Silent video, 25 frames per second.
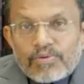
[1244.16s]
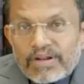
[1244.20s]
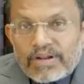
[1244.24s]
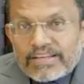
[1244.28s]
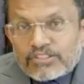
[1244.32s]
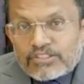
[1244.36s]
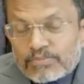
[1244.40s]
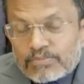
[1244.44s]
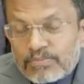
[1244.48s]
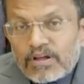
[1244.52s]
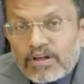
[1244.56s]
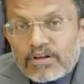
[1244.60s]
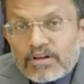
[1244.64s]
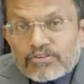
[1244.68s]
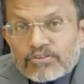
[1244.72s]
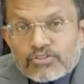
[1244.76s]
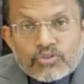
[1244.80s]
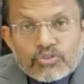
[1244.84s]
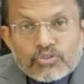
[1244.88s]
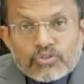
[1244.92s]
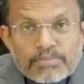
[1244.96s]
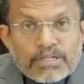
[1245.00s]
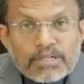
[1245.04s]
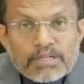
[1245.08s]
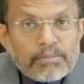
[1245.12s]
We will explore
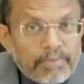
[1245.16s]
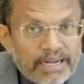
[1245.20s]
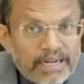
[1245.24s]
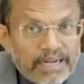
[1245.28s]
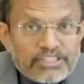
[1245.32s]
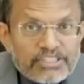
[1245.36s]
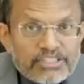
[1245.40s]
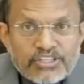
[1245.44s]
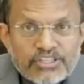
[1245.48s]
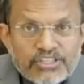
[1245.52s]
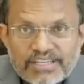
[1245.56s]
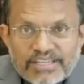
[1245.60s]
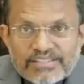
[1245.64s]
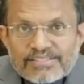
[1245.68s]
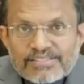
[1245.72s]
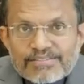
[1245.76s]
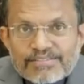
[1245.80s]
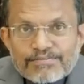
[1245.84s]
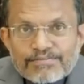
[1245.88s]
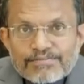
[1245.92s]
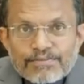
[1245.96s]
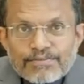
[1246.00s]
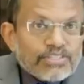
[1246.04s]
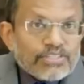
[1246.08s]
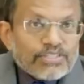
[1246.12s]
suitable
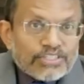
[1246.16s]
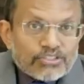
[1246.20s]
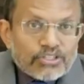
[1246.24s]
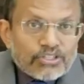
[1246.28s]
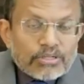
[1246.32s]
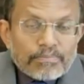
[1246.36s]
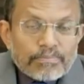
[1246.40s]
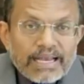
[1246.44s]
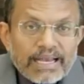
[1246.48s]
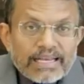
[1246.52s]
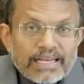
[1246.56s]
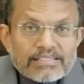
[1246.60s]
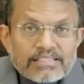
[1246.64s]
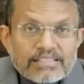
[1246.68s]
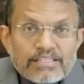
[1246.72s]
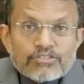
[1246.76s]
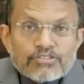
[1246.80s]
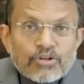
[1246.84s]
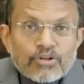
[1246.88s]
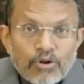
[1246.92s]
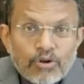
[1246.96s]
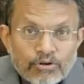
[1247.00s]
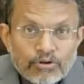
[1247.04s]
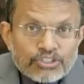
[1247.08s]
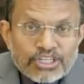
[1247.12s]
metrics for central banks'
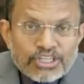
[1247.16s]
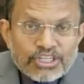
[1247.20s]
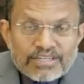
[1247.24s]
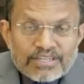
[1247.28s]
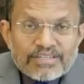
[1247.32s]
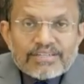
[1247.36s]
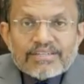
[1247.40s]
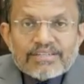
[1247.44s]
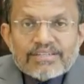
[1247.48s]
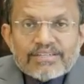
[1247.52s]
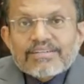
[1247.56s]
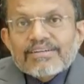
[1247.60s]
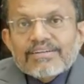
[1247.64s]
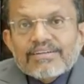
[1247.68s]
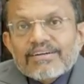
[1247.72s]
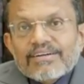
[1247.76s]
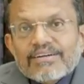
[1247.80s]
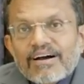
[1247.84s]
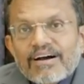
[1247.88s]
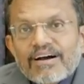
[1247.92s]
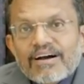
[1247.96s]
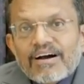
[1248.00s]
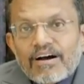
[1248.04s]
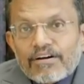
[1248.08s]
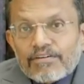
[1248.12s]
disclosure
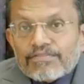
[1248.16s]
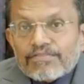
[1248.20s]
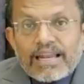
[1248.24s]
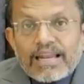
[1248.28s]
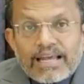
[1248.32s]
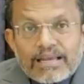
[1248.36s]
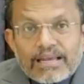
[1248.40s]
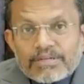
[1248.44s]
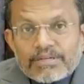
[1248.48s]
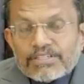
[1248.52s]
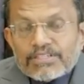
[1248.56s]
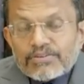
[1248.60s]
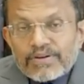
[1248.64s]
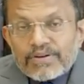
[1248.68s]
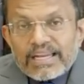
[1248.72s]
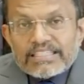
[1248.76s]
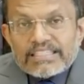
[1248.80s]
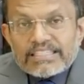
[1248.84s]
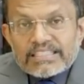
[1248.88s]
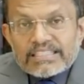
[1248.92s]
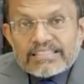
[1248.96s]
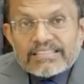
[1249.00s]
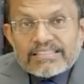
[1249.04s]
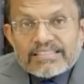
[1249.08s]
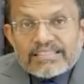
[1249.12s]
of
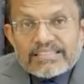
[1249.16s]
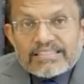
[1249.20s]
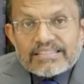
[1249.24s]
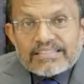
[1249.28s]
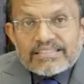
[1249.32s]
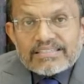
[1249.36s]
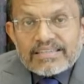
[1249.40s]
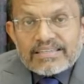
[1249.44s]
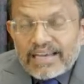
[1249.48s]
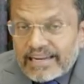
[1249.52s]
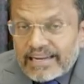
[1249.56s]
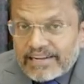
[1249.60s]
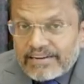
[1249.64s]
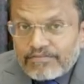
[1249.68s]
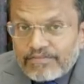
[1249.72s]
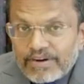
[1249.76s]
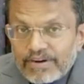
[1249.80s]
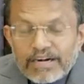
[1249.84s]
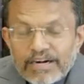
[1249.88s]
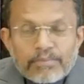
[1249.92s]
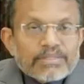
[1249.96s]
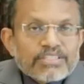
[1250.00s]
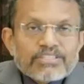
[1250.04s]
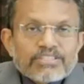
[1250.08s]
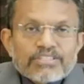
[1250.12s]
climate-related and
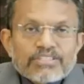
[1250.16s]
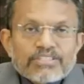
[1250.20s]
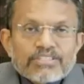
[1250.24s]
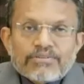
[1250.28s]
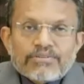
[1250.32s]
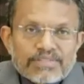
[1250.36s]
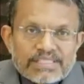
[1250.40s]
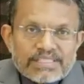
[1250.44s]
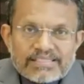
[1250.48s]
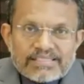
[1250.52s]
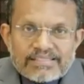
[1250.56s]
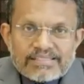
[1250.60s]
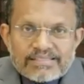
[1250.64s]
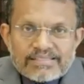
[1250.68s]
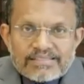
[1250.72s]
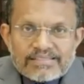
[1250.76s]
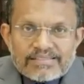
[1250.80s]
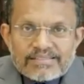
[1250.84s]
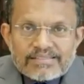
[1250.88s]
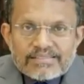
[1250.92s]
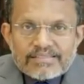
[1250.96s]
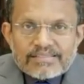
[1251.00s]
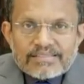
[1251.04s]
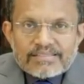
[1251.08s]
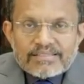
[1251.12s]
environmental risks,